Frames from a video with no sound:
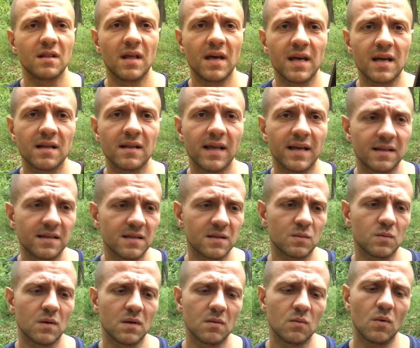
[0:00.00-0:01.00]
like
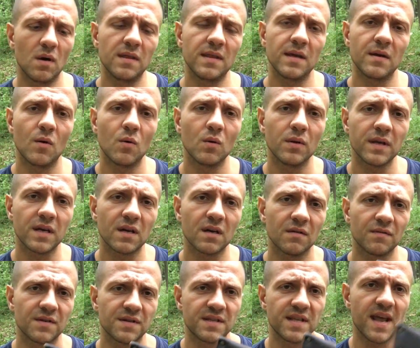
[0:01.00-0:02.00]
this one that only
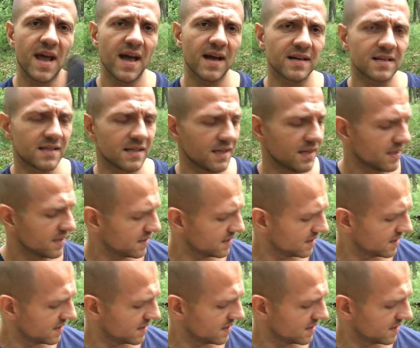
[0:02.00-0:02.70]
covers the axe head.